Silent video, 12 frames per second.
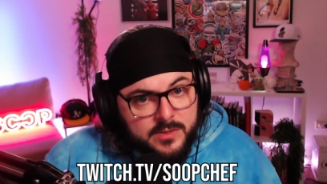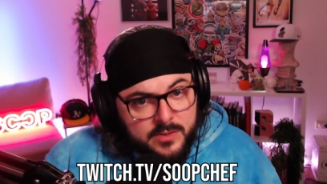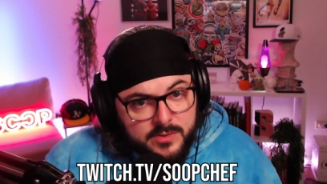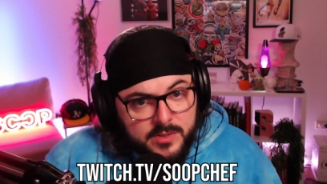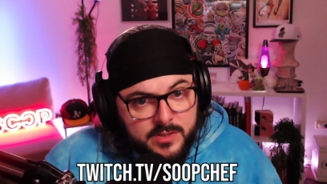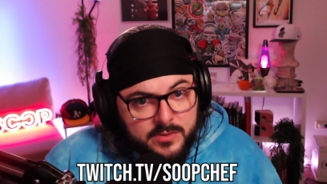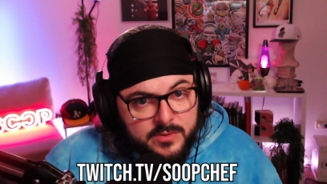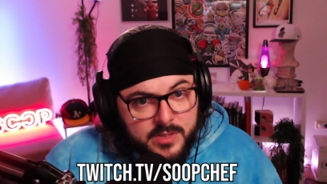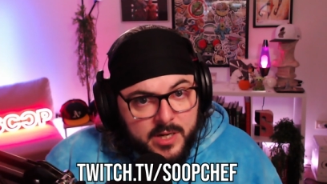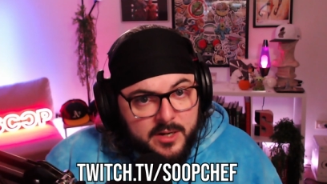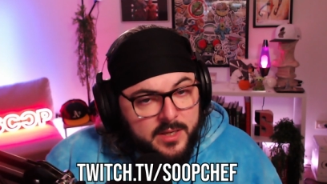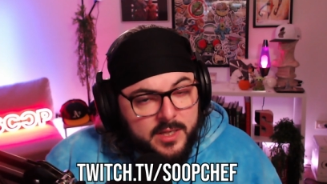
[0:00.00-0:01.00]
Thursdays, or
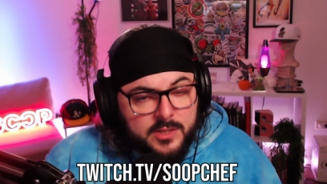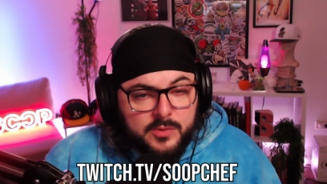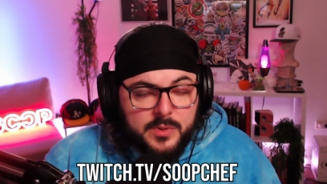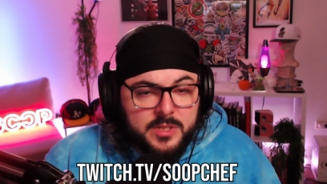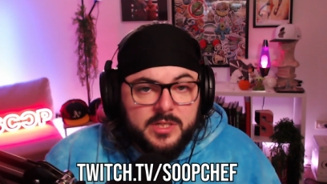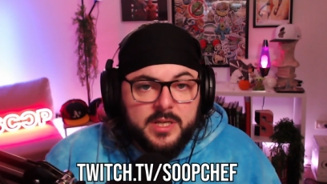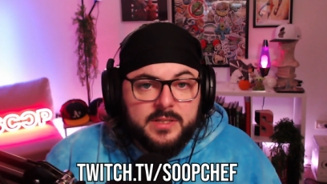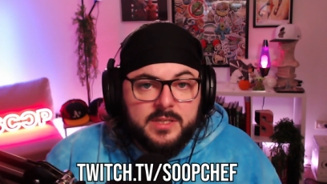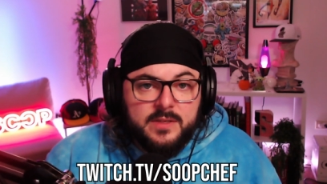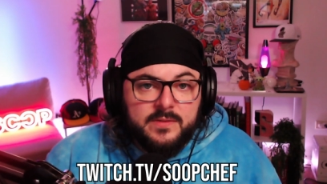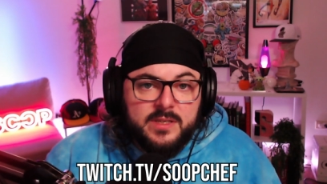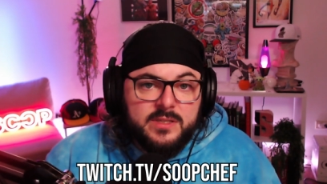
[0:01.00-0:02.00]
Saturday at
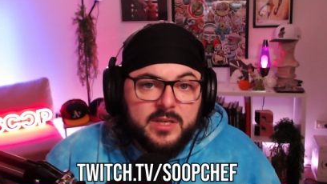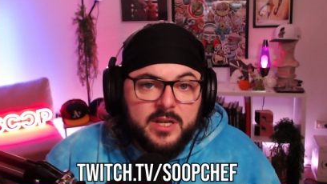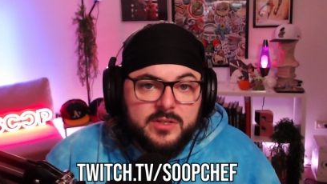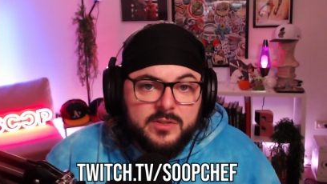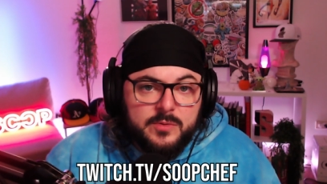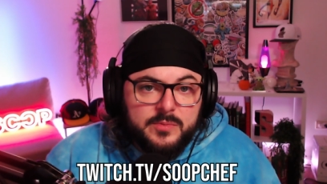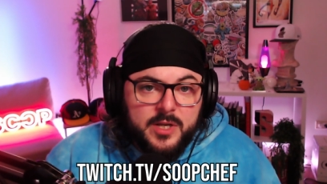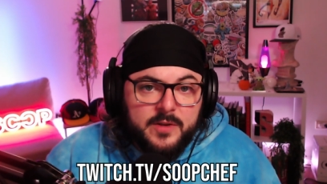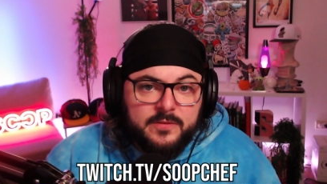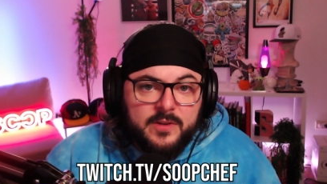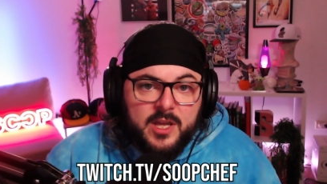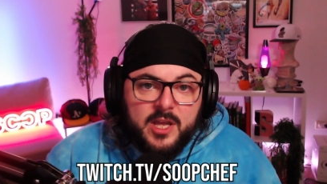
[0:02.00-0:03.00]
twitch.tv slash
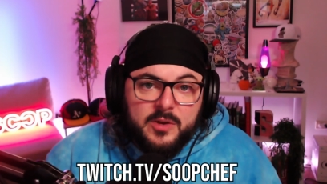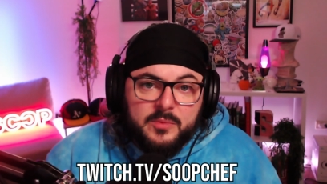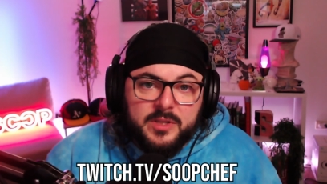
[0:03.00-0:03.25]
soopchef.